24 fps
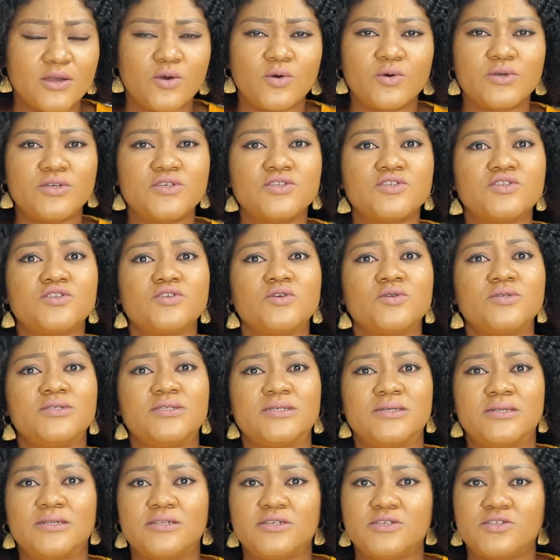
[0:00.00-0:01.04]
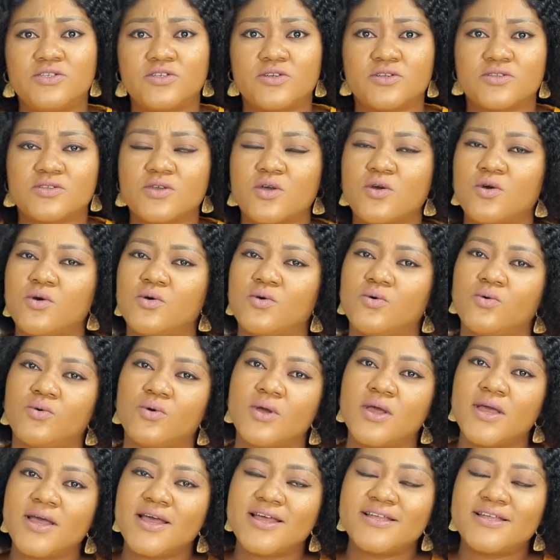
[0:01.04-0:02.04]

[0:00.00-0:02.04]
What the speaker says: Oh, it's so delicious. Oh,